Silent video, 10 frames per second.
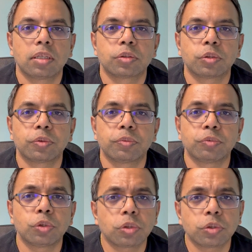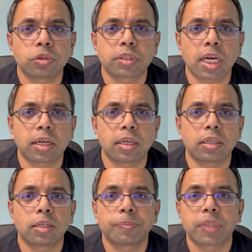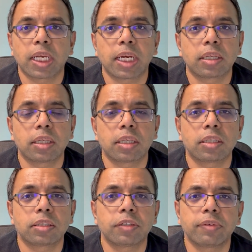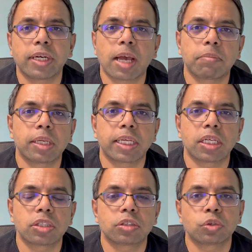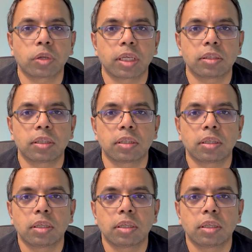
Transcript: So you started connecting different applications together